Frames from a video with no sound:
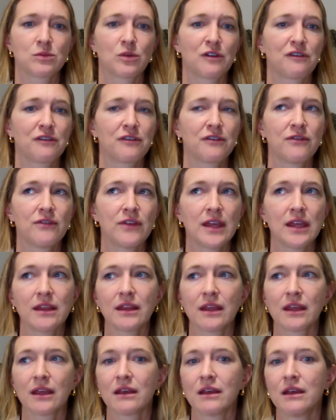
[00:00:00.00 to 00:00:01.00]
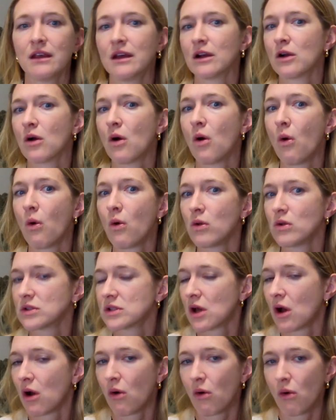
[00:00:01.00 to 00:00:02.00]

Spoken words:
or feeling cold